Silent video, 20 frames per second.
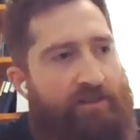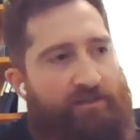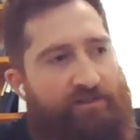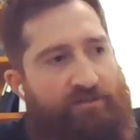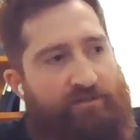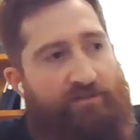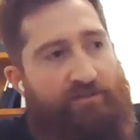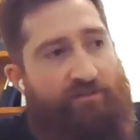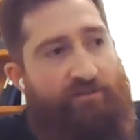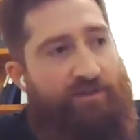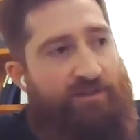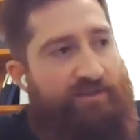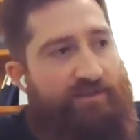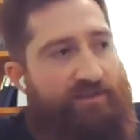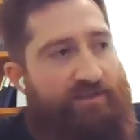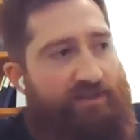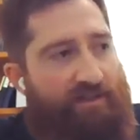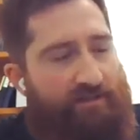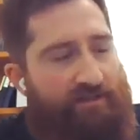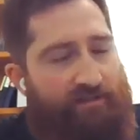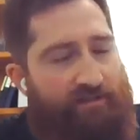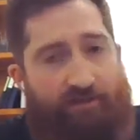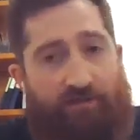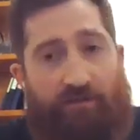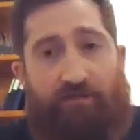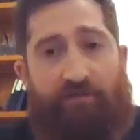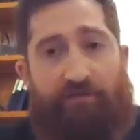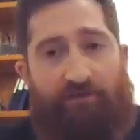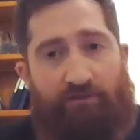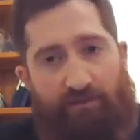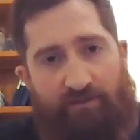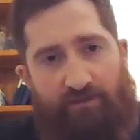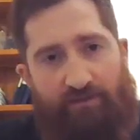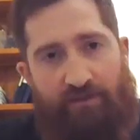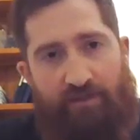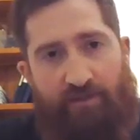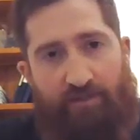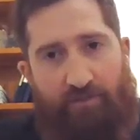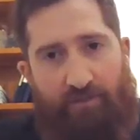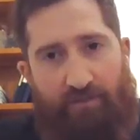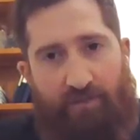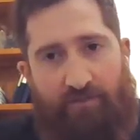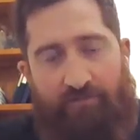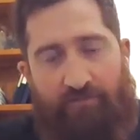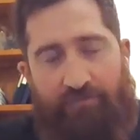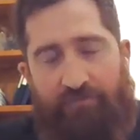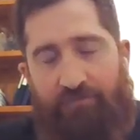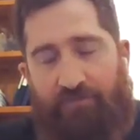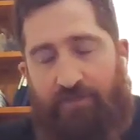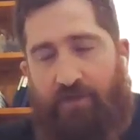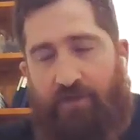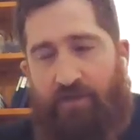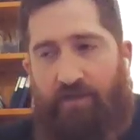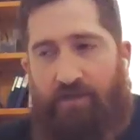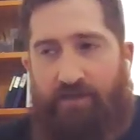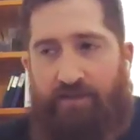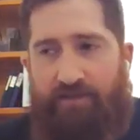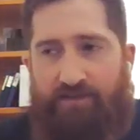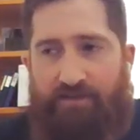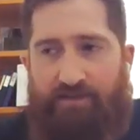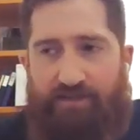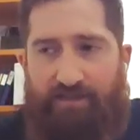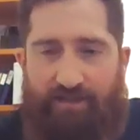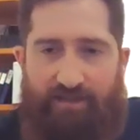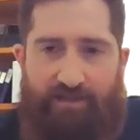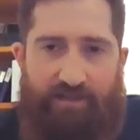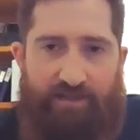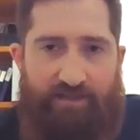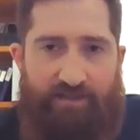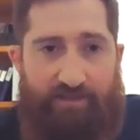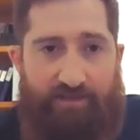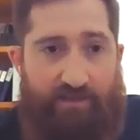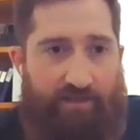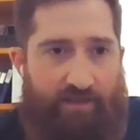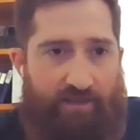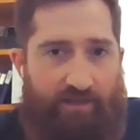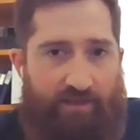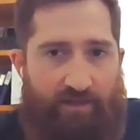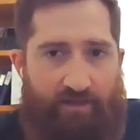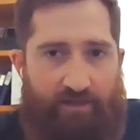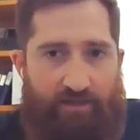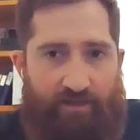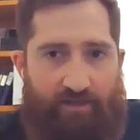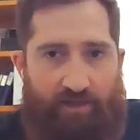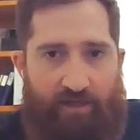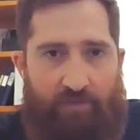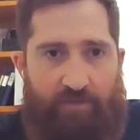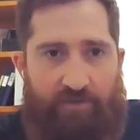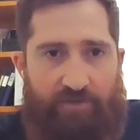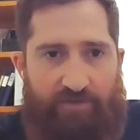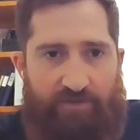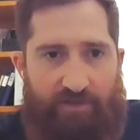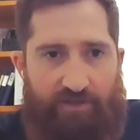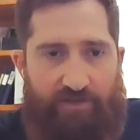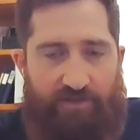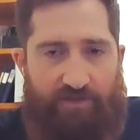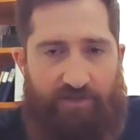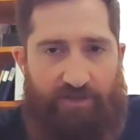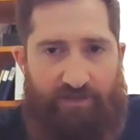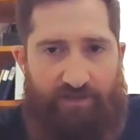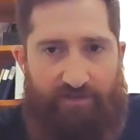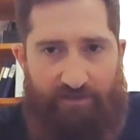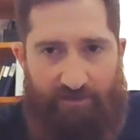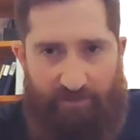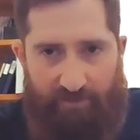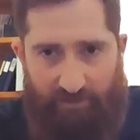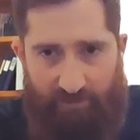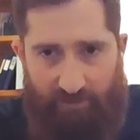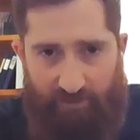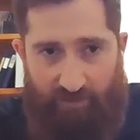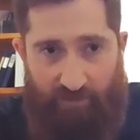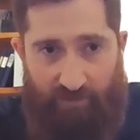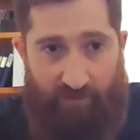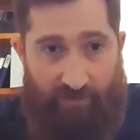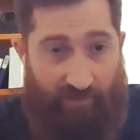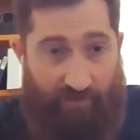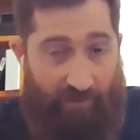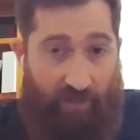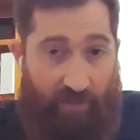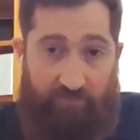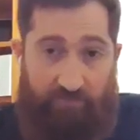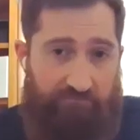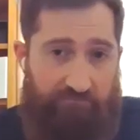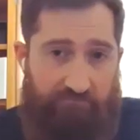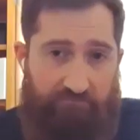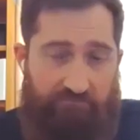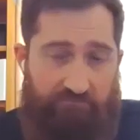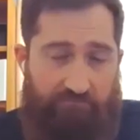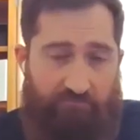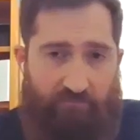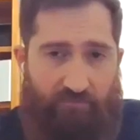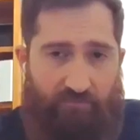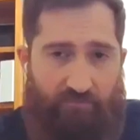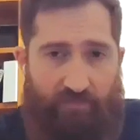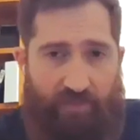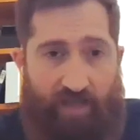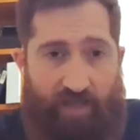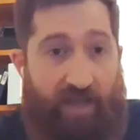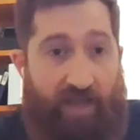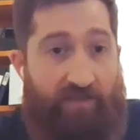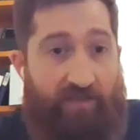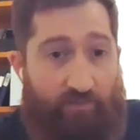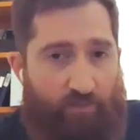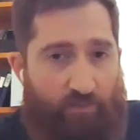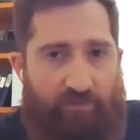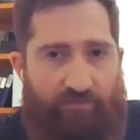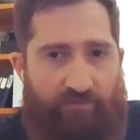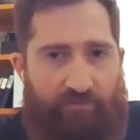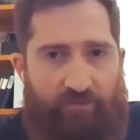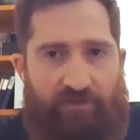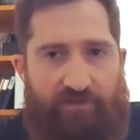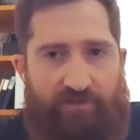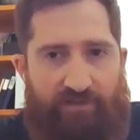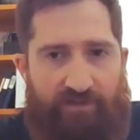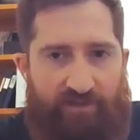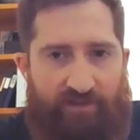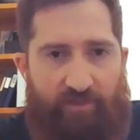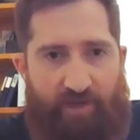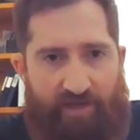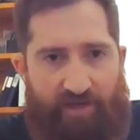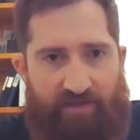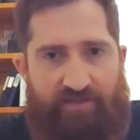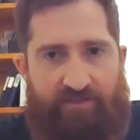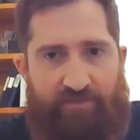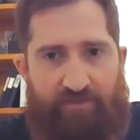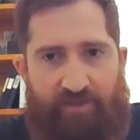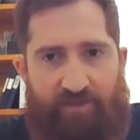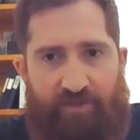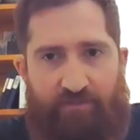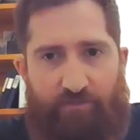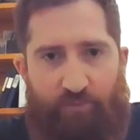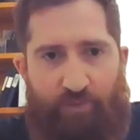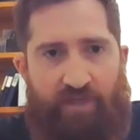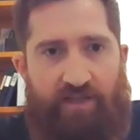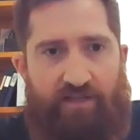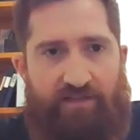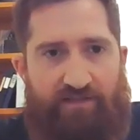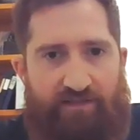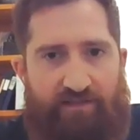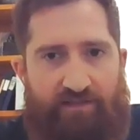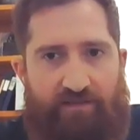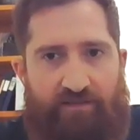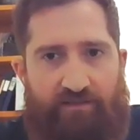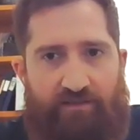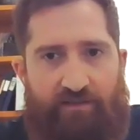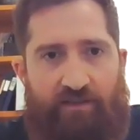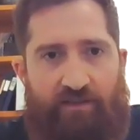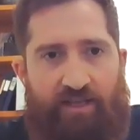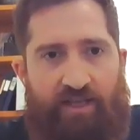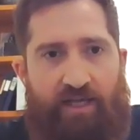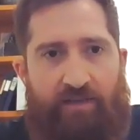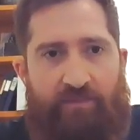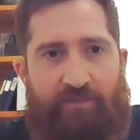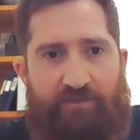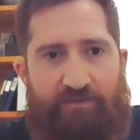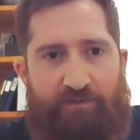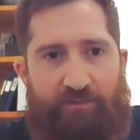And so there is this assay called reverse line blot. It's a DNA hybridization assay that has worked for us in the past, meaning we as in the lab.